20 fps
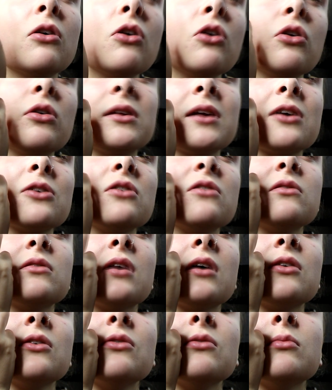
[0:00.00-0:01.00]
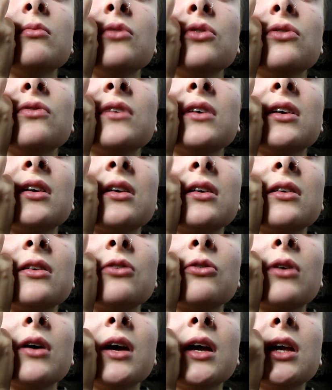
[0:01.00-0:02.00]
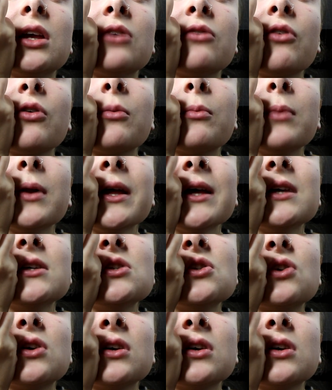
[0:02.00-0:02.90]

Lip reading: oh, now you're moving, you're getting your own place, you